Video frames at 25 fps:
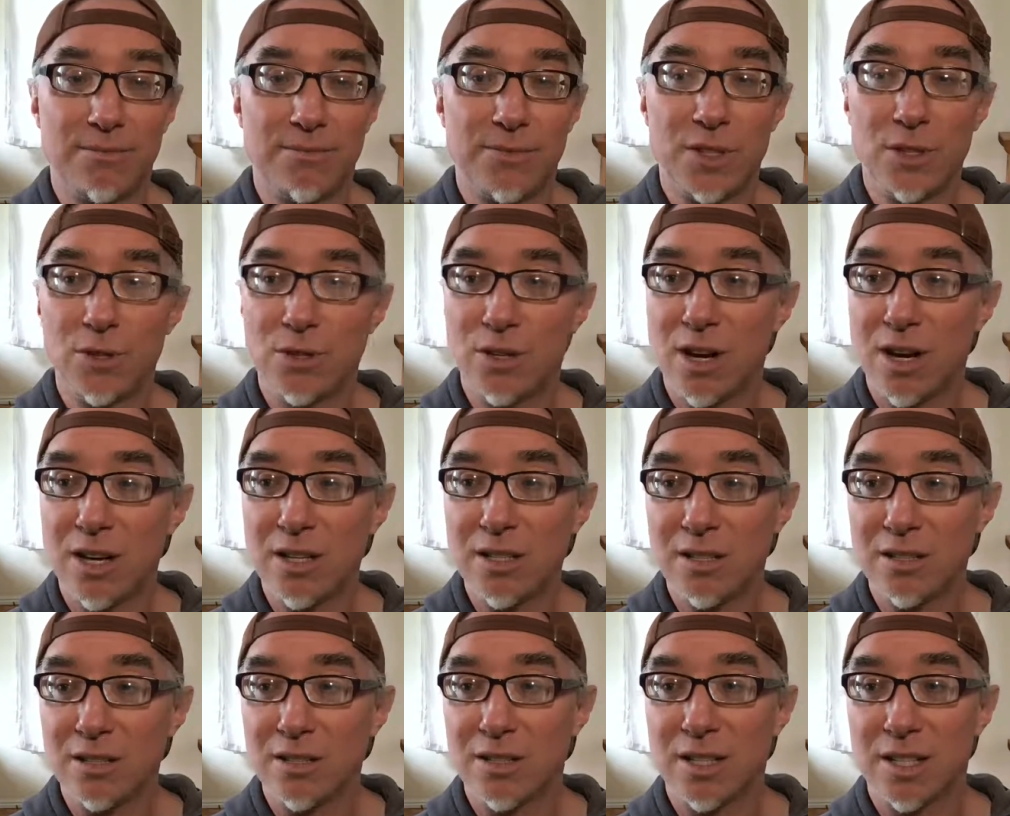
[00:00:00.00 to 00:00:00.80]
You
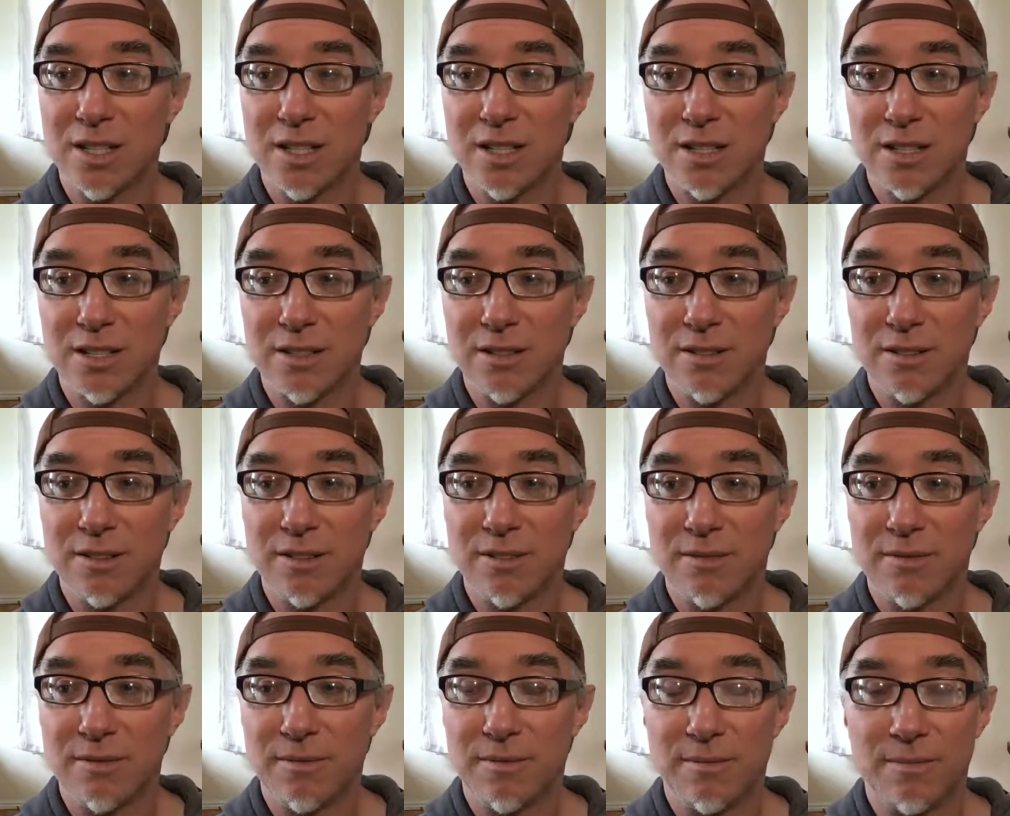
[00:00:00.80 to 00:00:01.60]
conquered this.
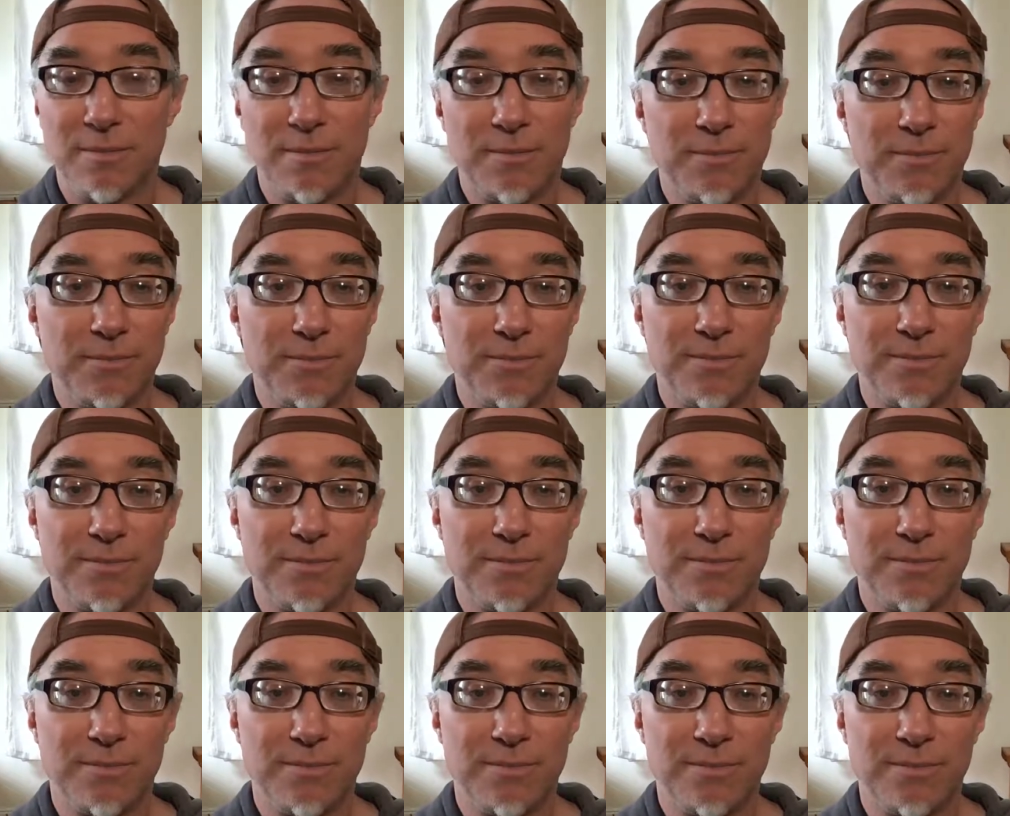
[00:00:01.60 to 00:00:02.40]

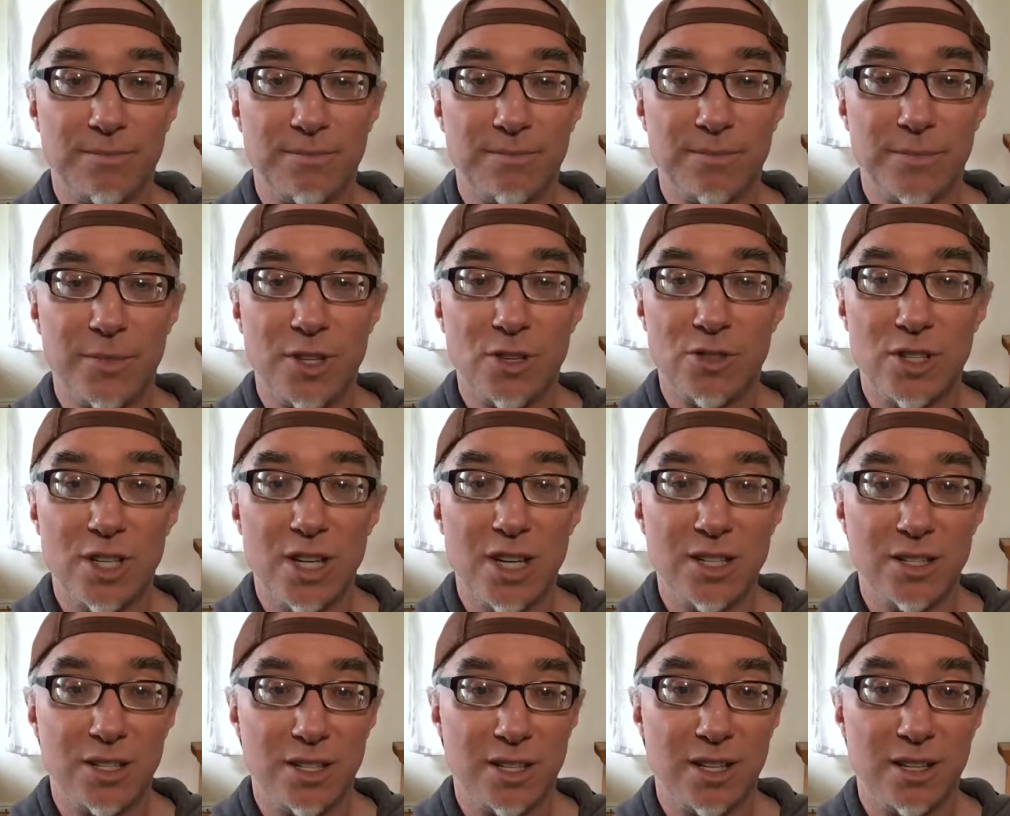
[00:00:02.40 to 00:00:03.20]
You
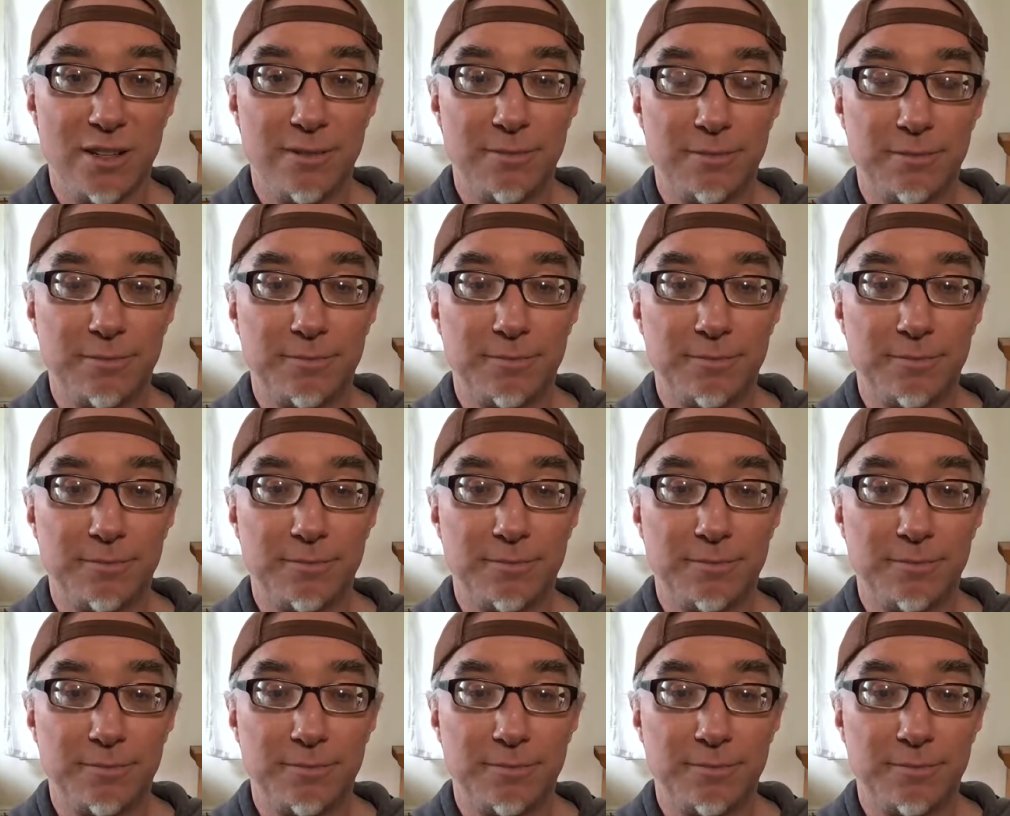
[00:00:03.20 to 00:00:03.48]
changed it.